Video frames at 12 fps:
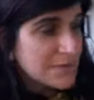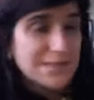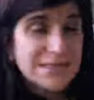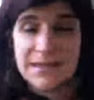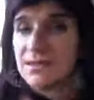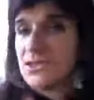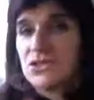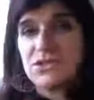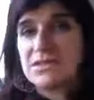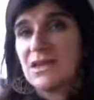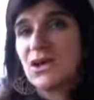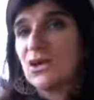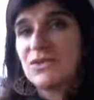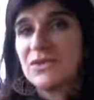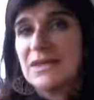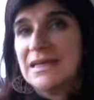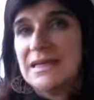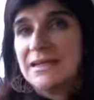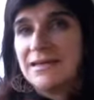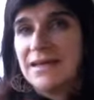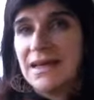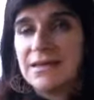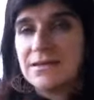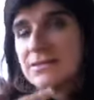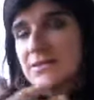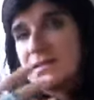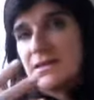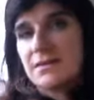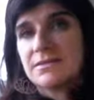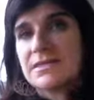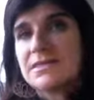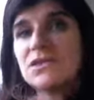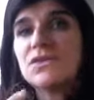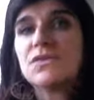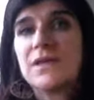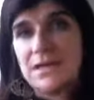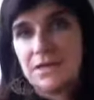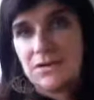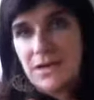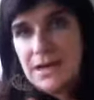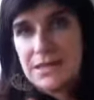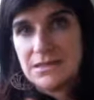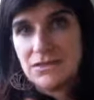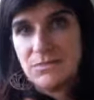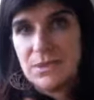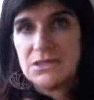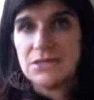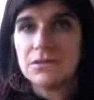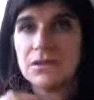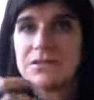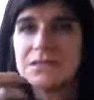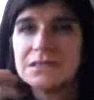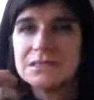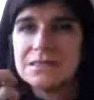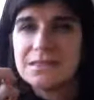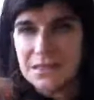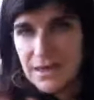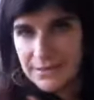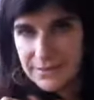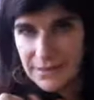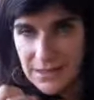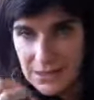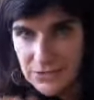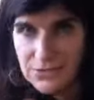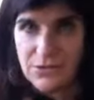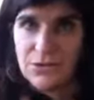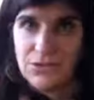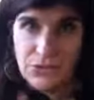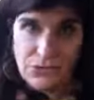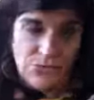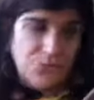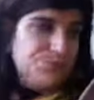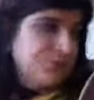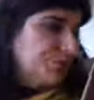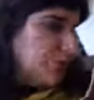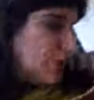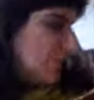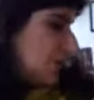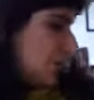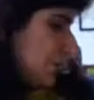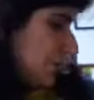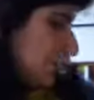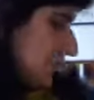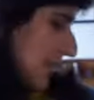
singing to yourself and uh, still feeling creative, but you're not stuck in your in your own